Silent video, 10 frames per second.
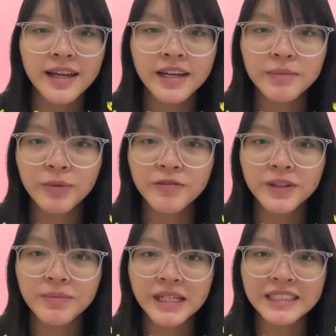Net
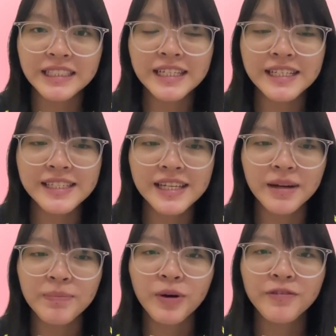profit margin is a
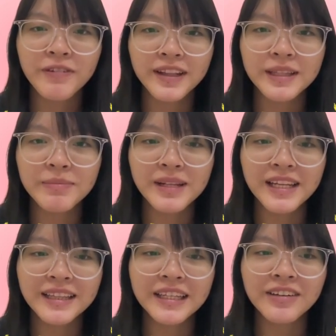
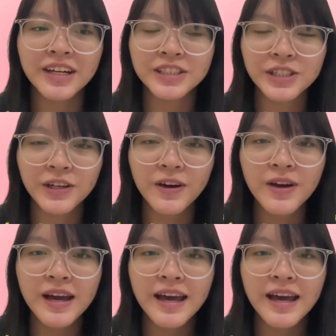profitability ratio